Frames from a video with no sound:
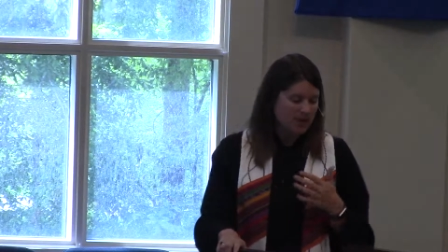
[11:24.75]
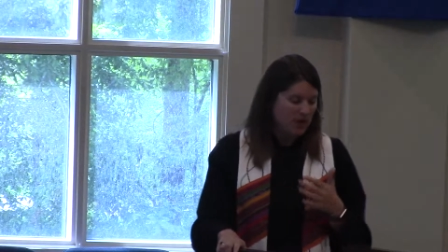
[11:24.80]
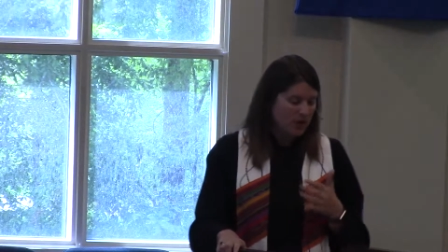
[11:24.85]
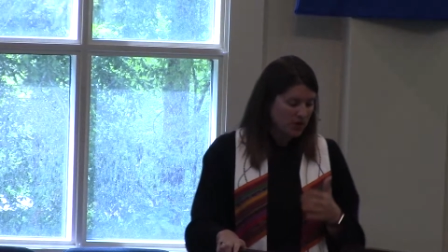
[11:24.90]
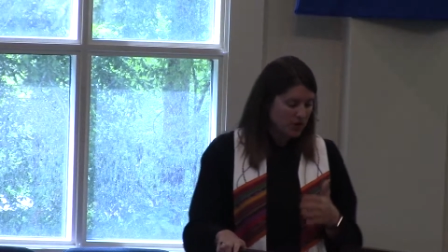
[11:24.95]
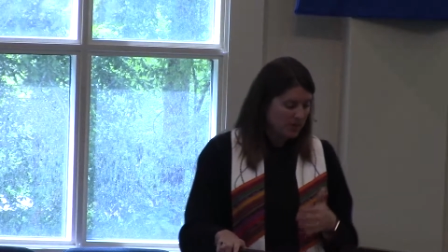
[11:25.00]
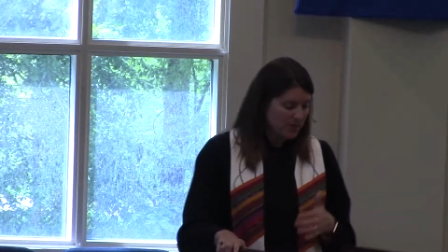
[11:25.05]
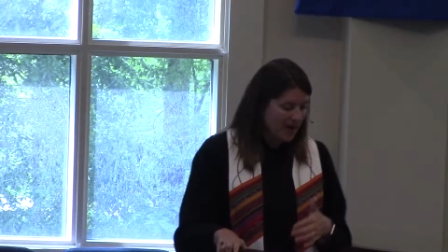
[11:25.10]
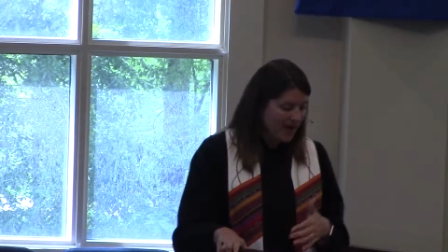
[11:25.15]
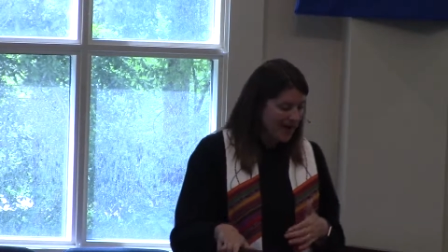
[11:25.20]
all
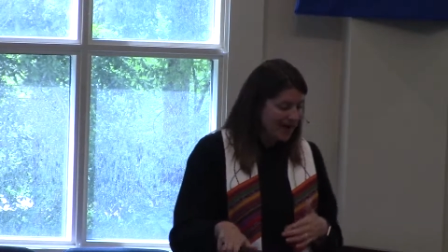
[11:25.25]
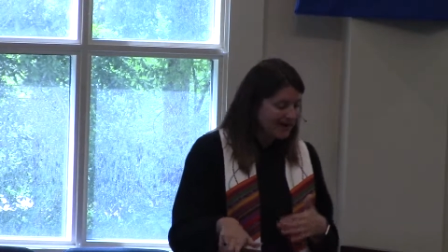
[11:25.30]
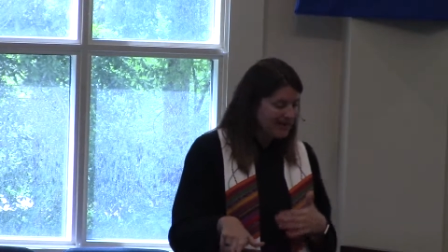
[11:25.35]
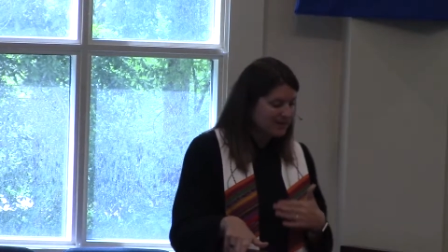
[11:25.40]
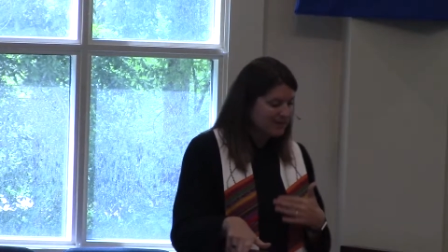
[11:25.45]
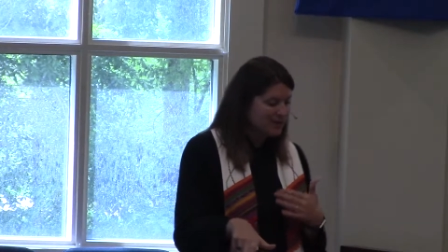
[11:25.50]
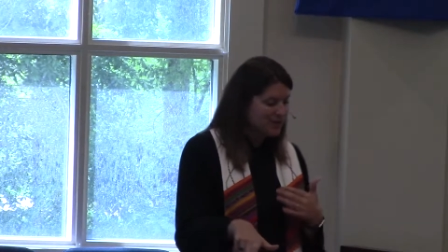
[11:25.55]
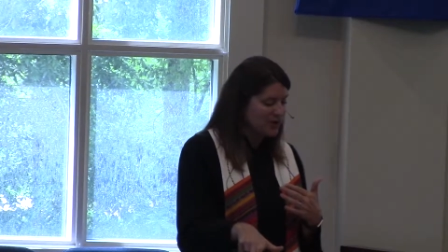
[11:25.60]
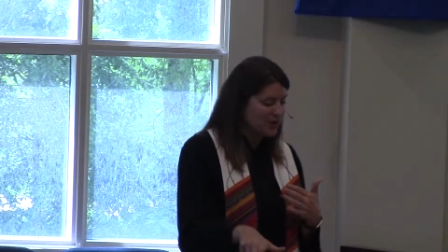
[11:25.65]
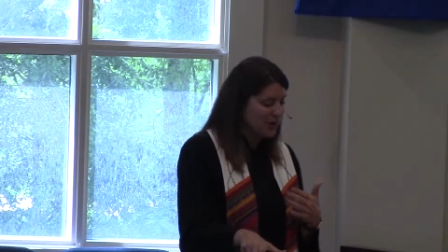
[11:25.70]
your mind
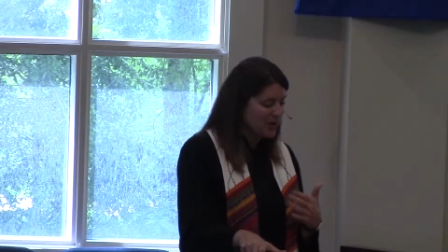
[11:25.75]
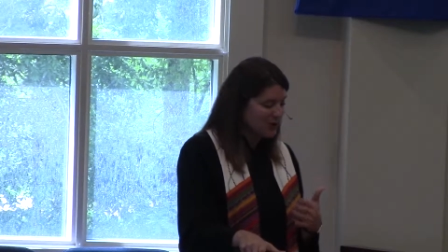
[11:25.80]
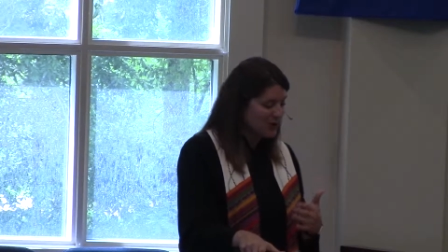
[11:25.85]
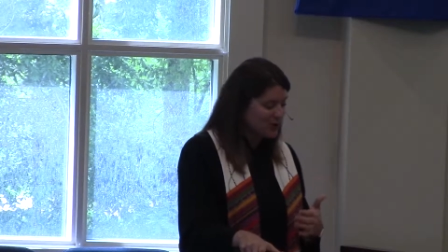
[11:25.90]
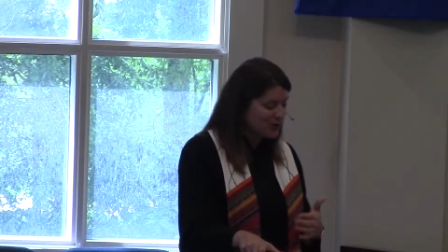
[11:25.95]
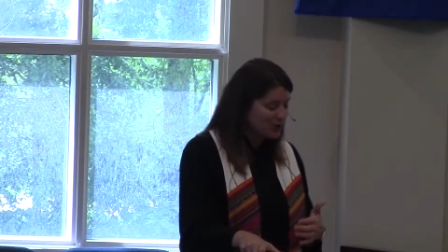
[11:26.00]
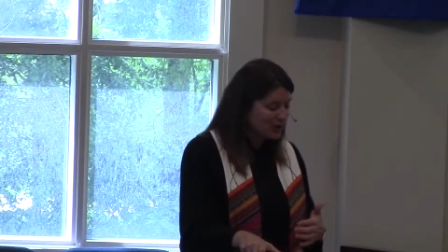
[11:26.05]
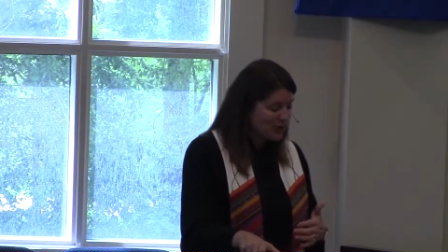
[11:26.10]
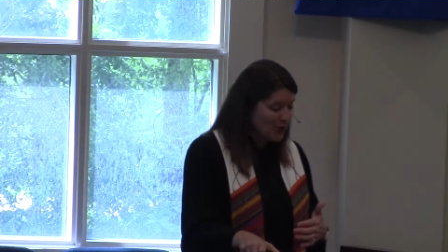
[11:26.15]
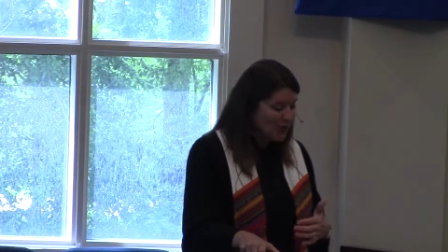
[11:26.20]
and with all your
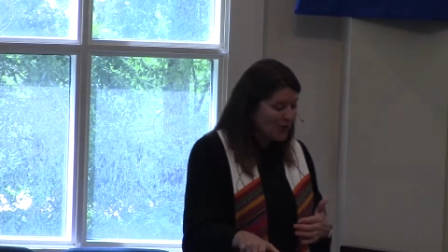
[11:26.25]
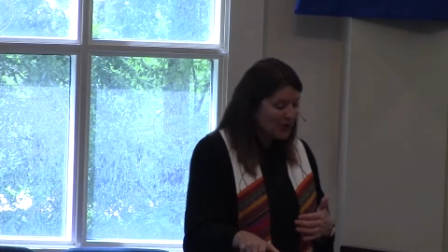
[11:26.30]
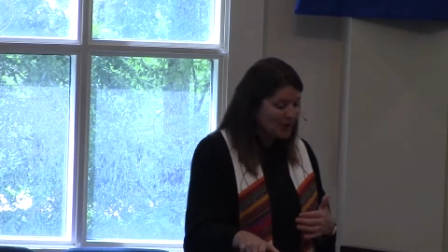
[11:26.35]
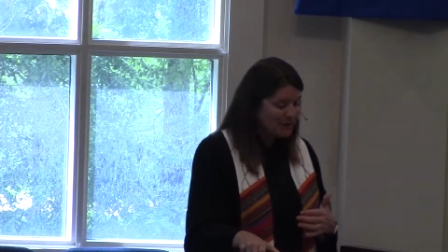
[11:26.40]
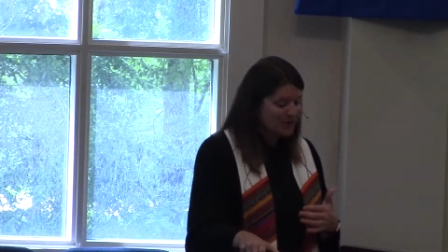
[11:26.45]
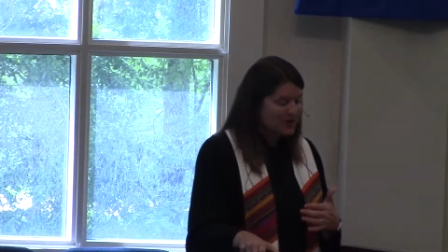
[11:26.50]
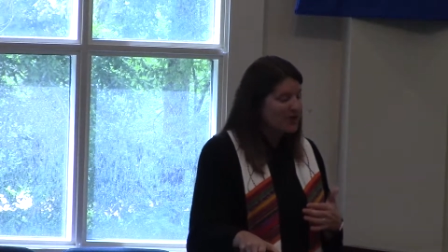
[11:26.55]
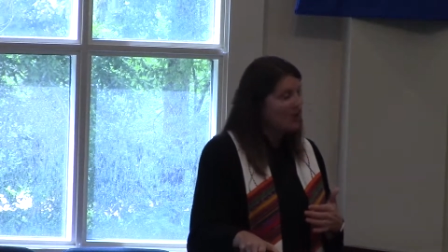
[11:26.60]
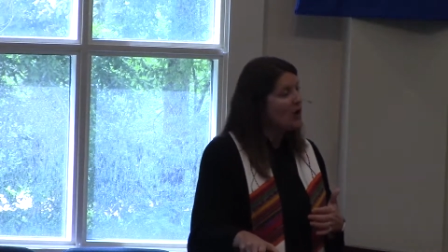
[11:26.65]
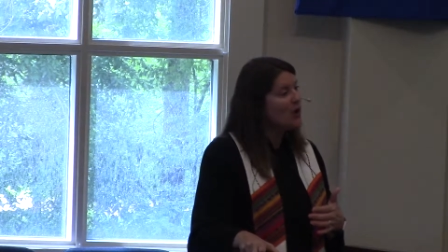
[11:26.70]
soul and
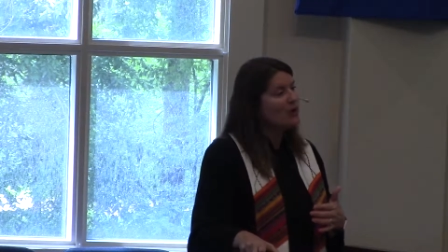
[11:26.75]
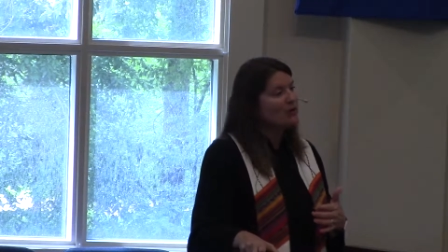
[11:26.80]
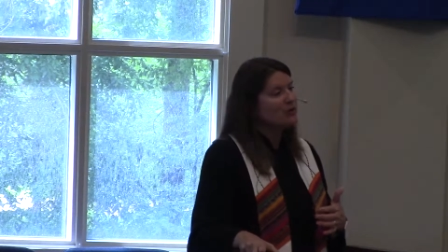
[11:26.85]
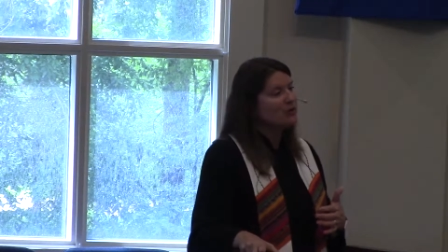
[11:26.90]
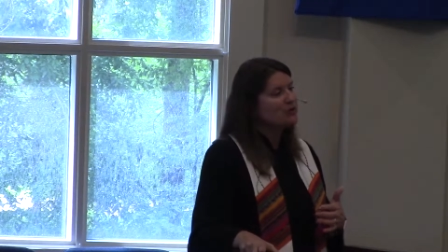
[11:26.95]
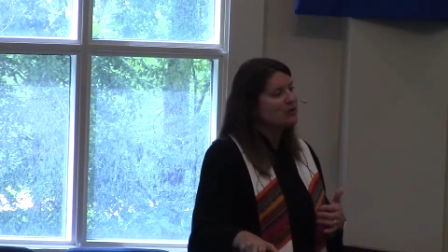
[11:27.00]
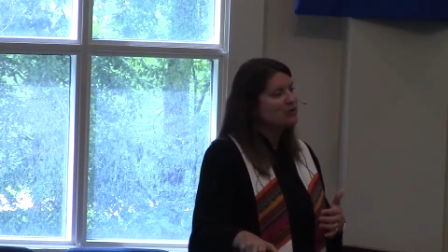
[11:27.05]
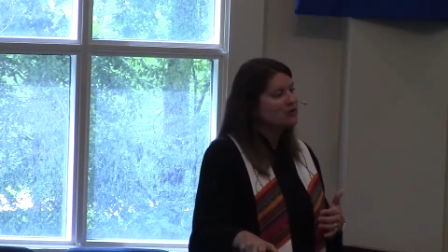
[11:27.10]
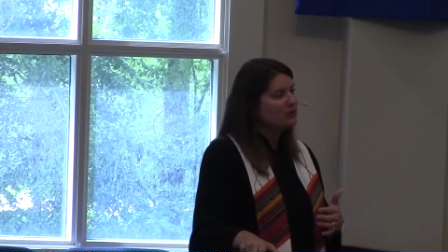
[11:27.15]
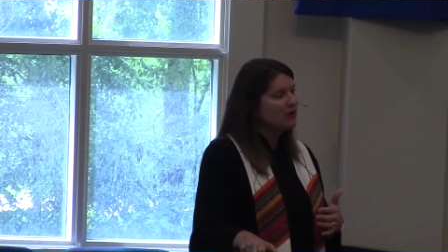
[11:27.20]
with all your
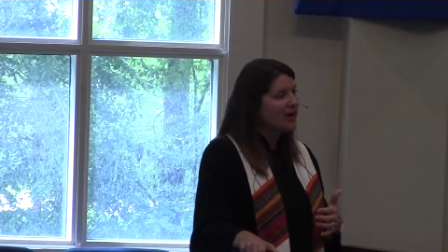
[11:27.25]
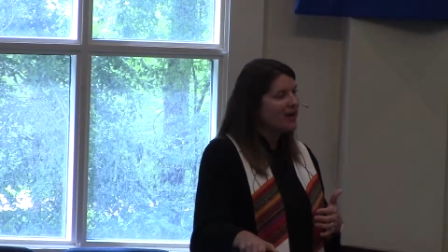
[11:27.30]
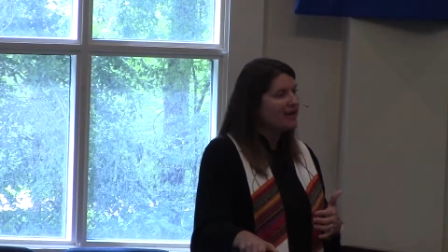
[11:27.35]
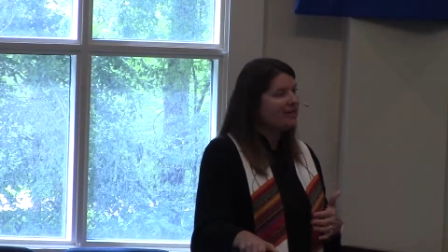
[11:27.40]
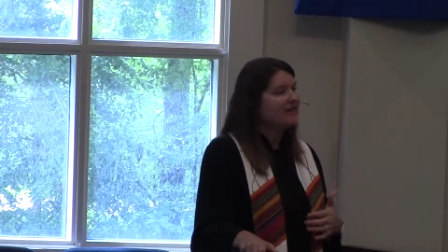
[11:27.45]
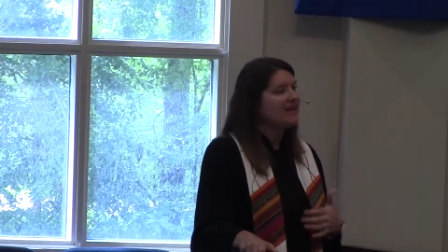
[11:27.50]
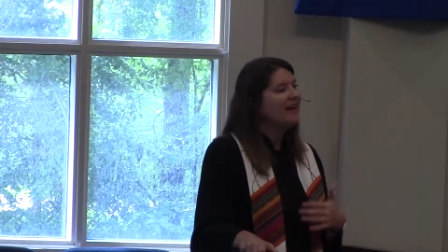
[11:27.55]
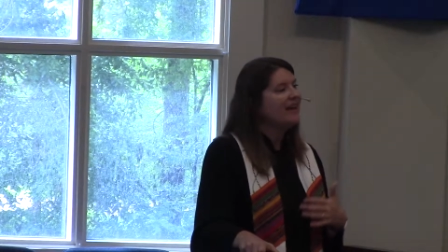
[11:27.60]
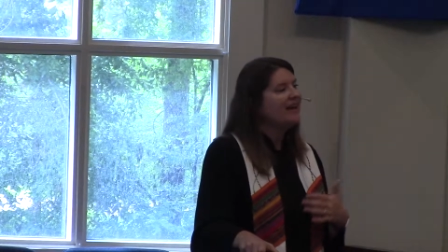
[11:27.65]
strength,